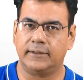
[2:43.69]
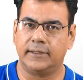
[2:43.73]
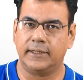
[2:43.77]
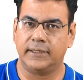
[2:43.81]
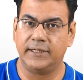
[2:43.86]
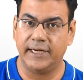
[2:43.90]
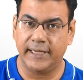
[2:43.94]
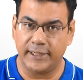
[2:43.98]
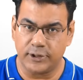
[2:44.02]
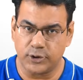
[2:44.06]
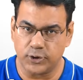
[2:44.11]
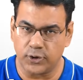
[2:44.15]
the
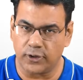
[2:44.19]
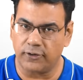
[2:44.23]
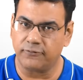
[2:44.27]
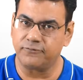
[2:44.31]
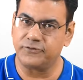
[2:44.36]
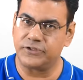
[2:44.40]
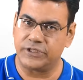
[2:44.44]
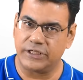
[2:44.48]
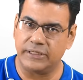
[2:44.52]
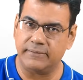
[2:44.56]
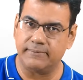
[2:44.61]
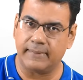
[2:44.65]
nature of
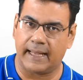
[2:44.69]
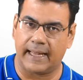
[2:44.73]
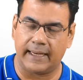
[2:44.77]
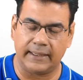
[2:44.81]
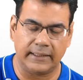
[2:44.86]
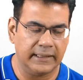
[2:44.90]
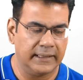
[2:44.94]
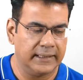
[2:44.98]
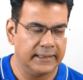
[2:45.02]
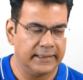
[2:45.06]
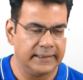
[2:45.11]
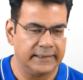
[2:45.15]

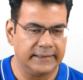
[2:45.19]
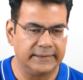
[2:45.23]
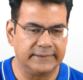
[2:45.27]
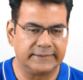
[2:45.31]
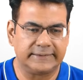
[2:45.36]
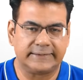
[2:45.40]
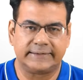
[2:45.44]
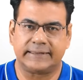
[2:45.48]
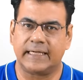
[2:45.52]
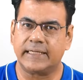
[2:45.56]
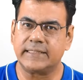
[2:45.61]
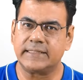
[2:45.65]
GMAT
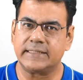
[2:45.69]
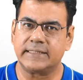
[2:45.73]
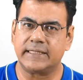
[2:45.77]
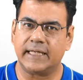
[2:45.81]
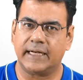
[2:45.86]
is such